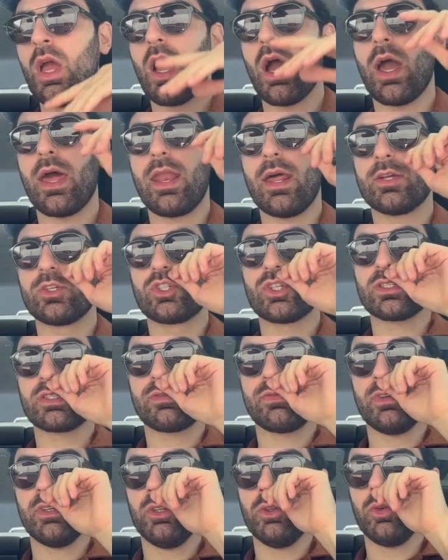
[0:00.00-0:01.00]
And I just
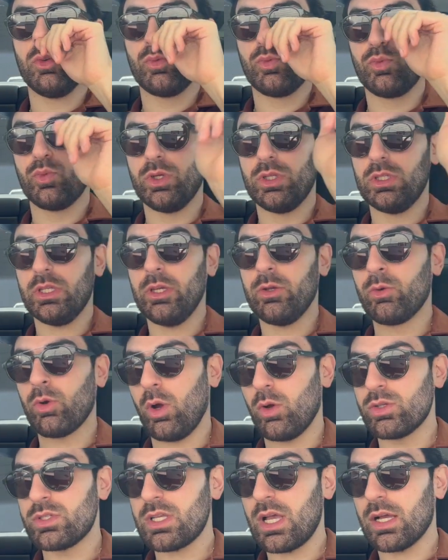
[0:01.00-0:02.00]
feel really
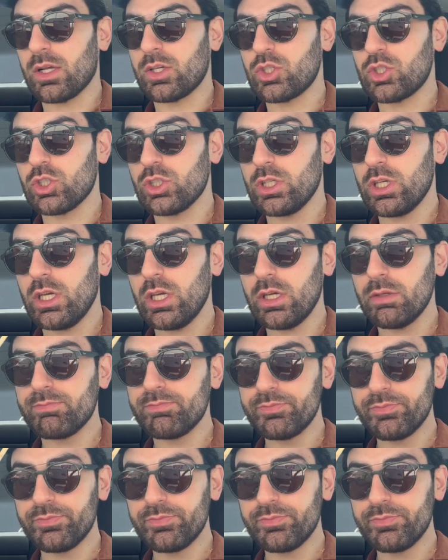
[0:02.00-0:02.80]
gross actually